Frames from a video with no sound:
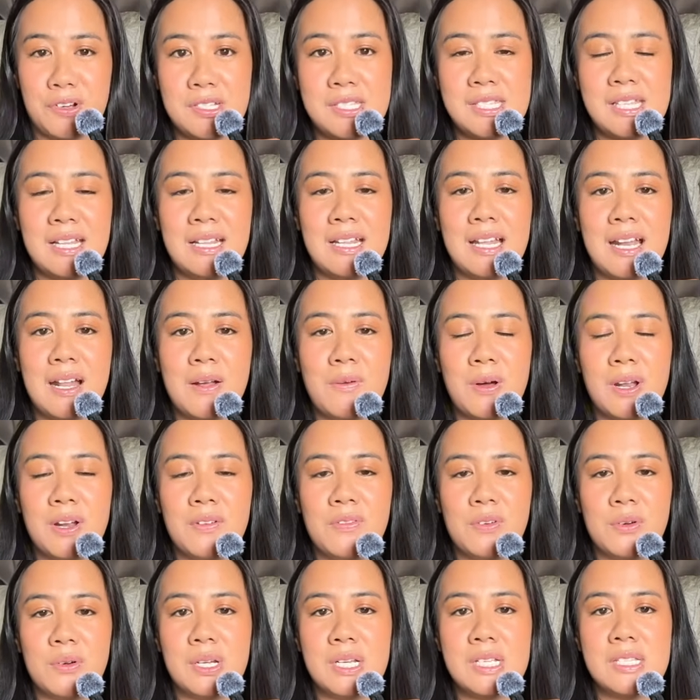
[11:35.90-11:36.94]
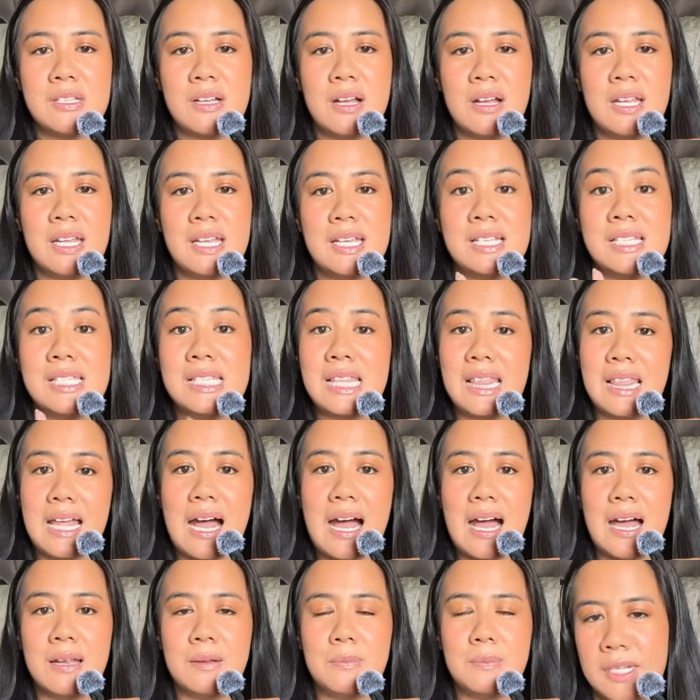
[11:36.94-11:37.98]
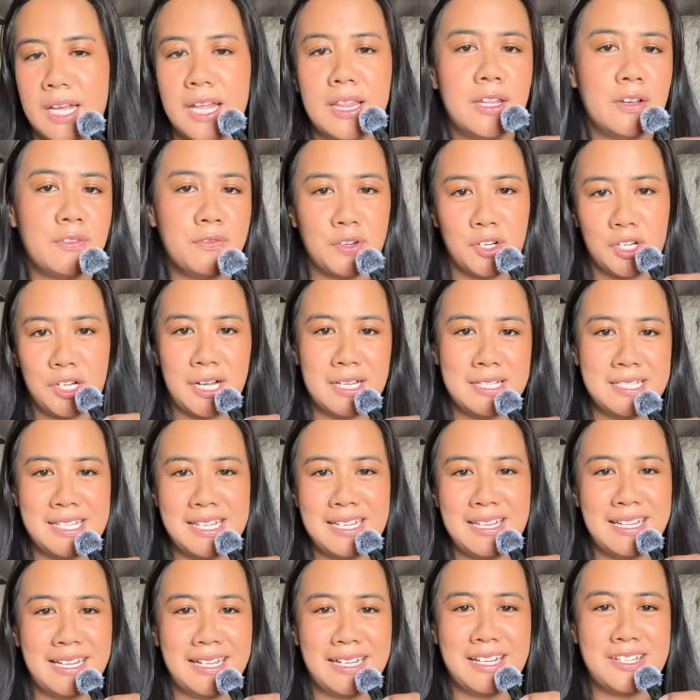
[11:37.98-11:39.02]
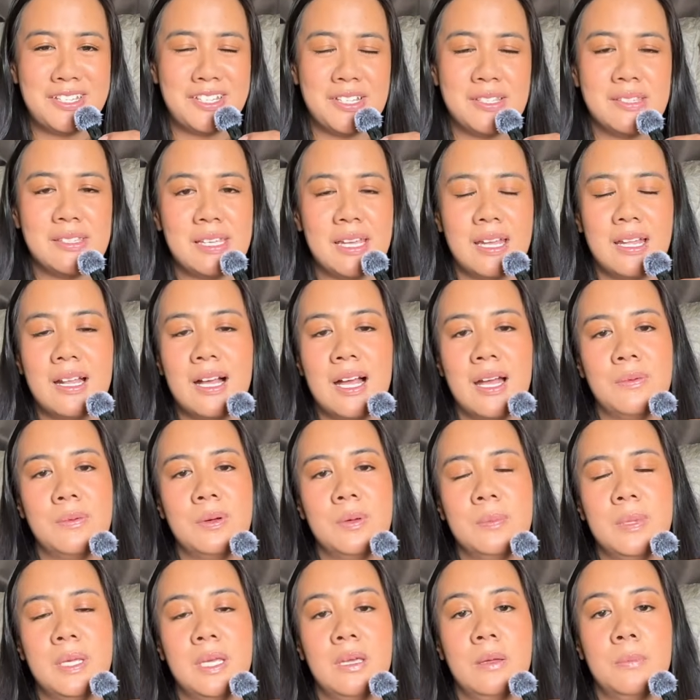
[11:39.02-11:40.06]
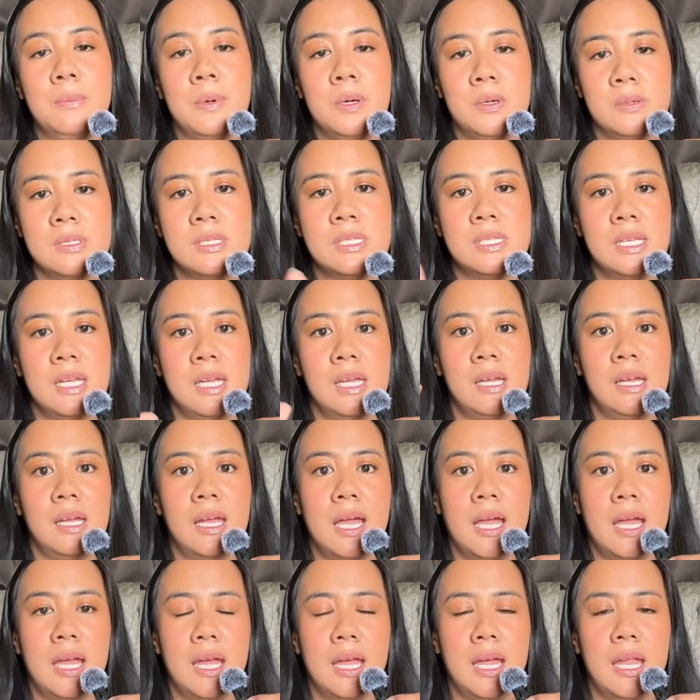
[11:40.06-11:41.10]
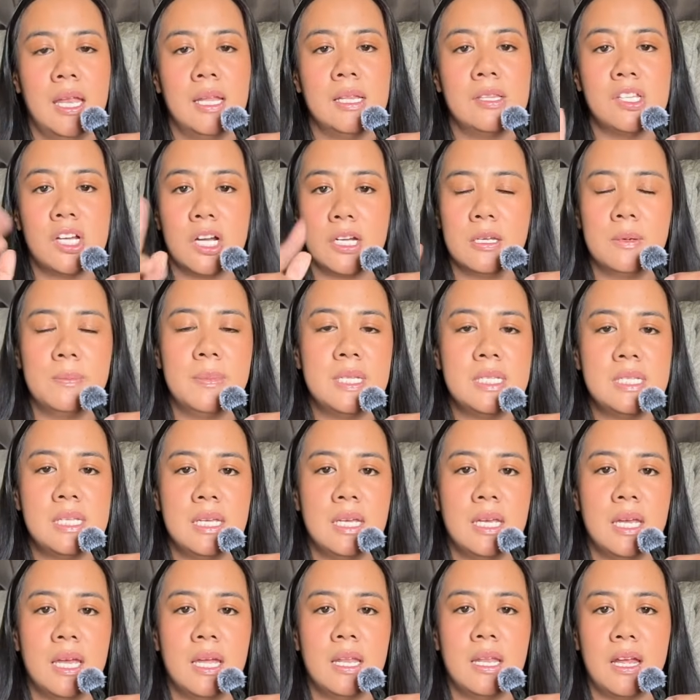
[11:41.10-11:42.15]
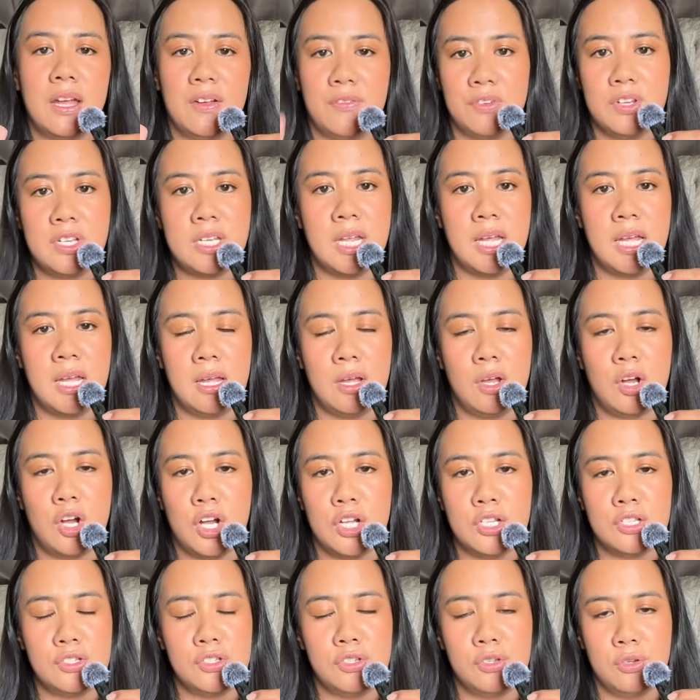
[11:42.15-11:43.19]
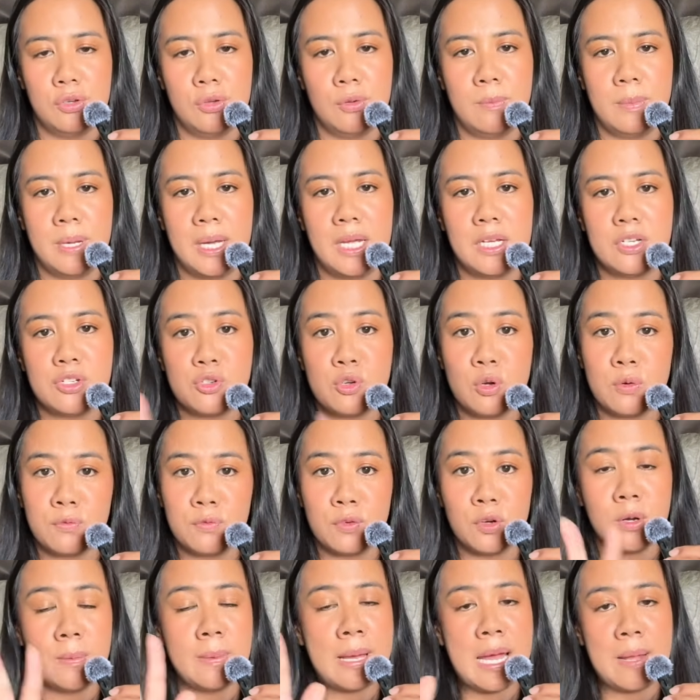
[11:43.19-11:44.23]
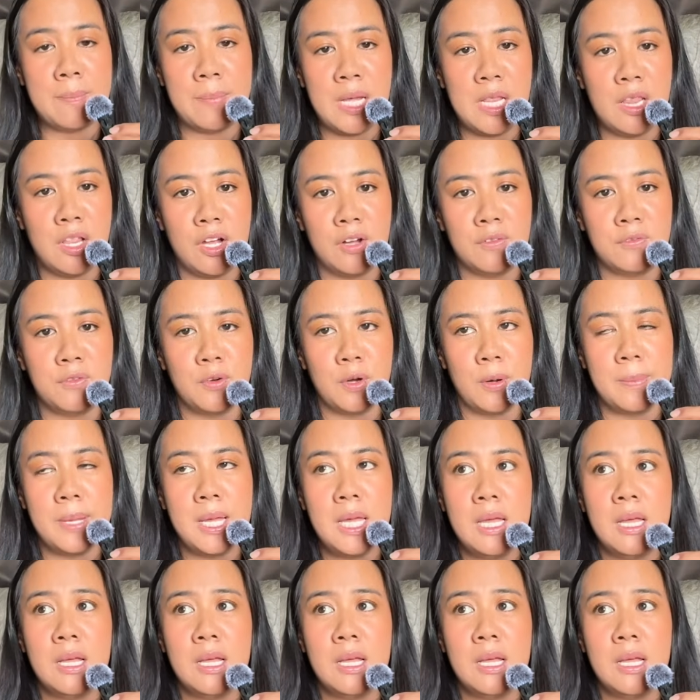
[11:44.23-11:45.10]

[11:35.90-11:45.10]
thing that I want to focus on is that. And then for content, like I just said, I will be posting and documenting it every day onto my short form and my long form.